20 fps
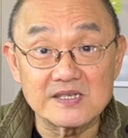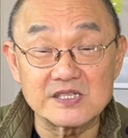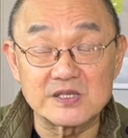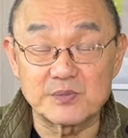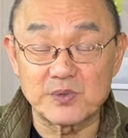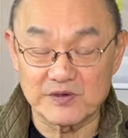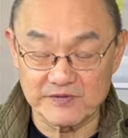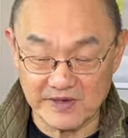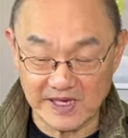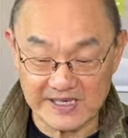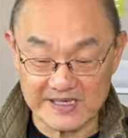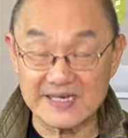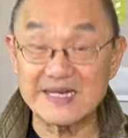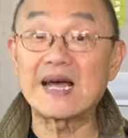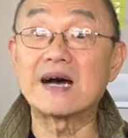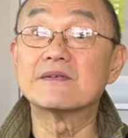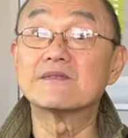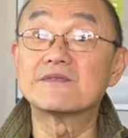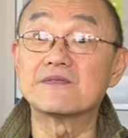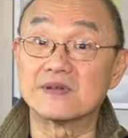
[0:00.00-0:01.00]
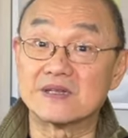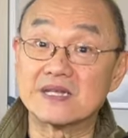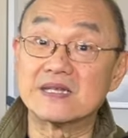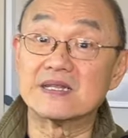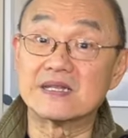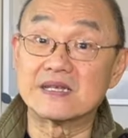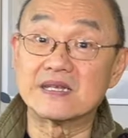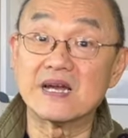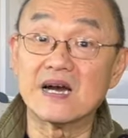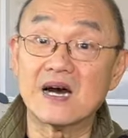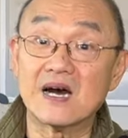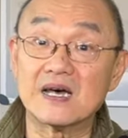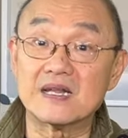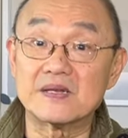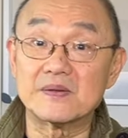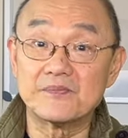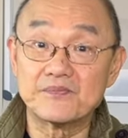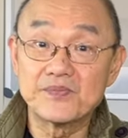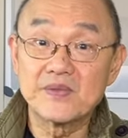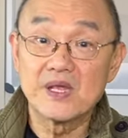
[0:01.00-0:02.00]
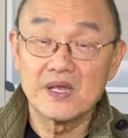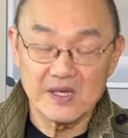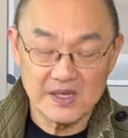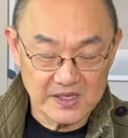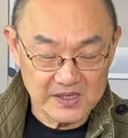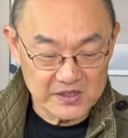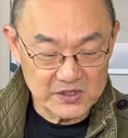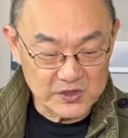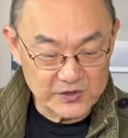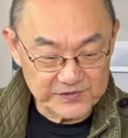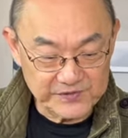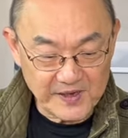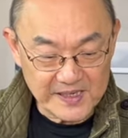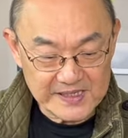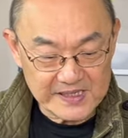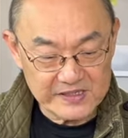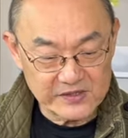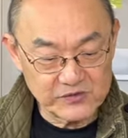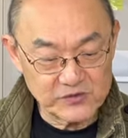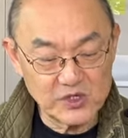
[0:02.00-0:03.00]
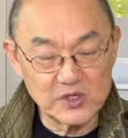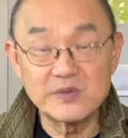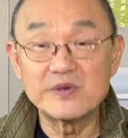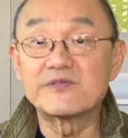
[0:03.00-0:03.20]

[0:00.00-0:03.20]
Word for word: to provide comfort in the yard. You find that the room